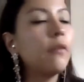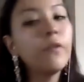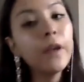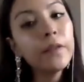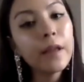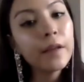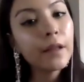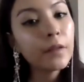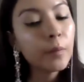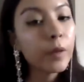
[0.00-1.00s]
firstly, I
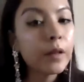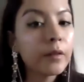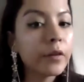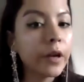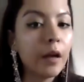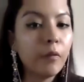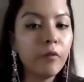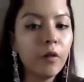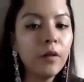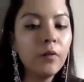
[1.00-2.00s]
think something that's very
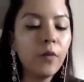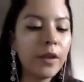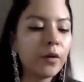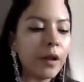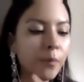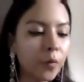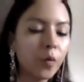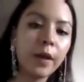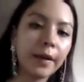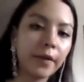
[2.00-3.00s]
helpful when you're
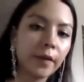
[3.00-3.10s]
improving as a